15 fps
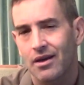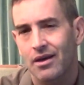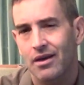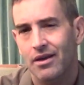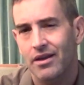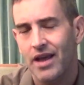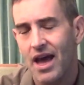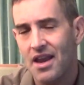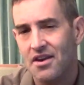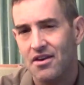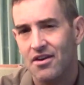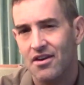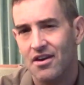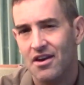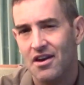Yet,
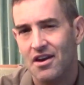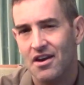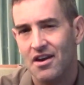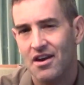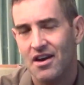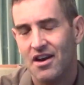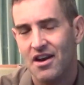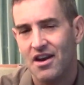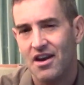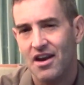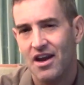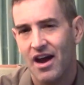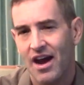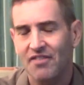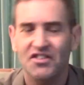
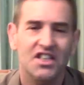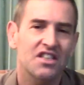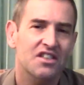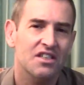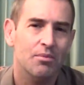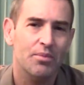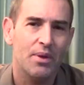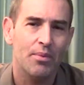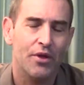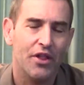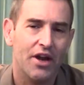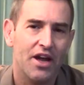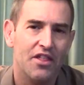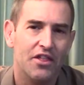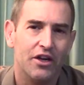I've seen some people that
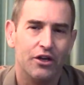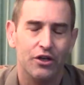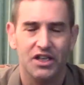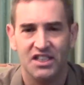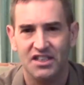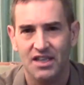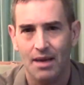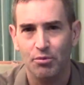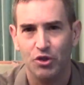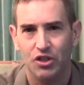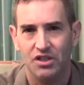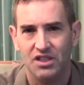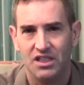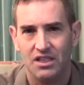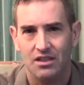I think are
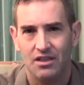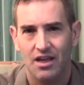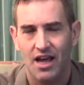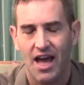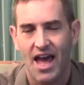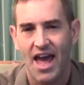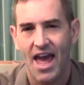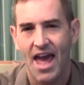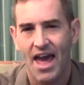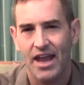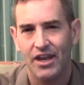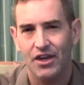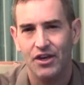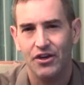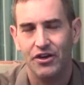exceptions.
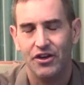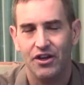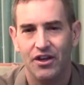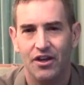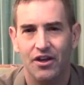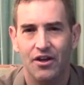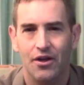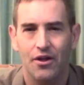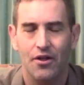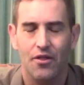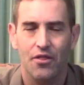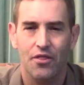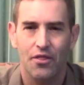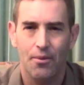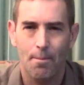And
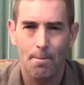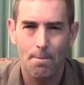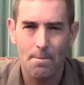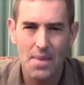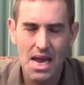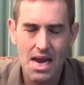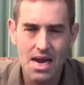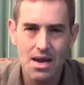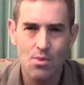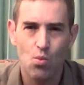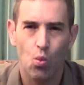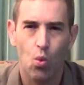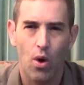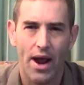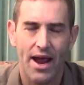the
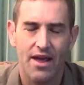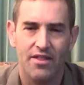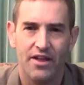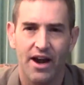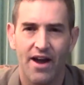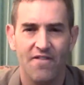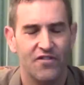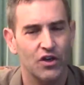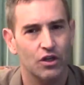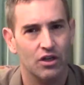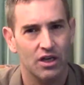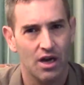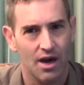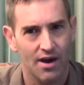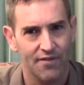main way that I feel
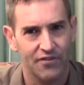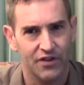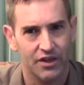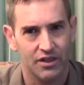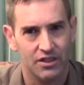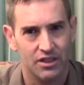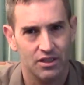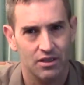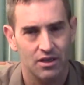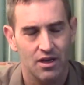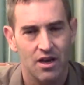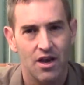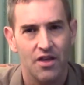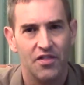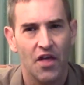confident
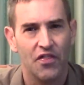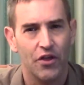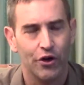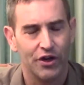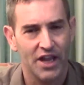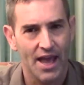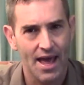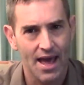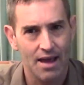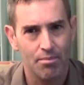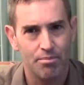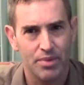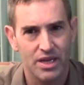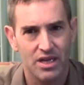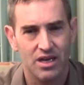that there can
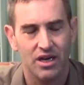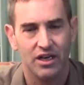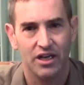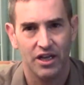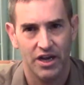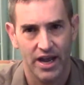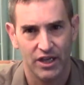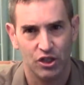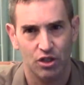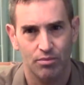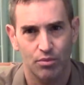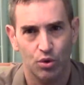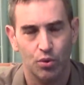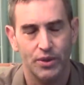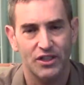be a connection
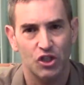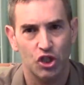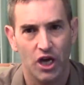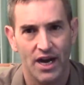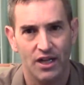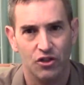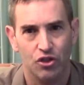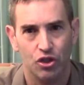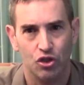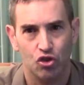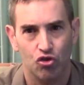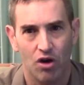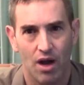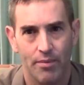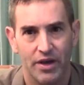between childhood
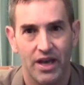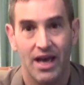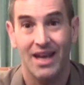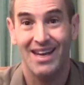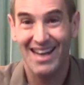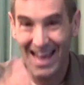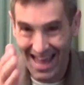trauma and